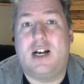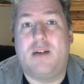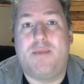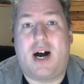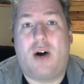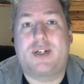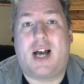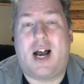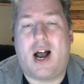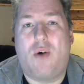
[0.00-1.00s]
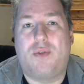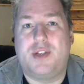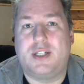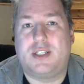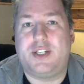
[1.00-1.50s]
about how
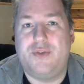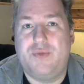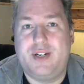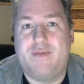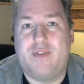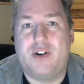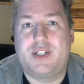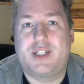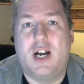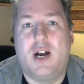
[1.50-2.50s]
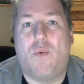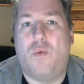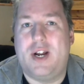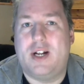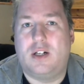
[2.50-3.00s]
this universe
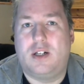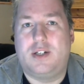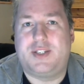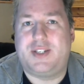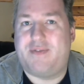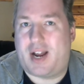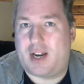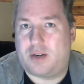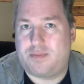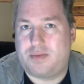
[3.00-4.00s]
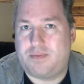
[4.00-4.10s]
will develop.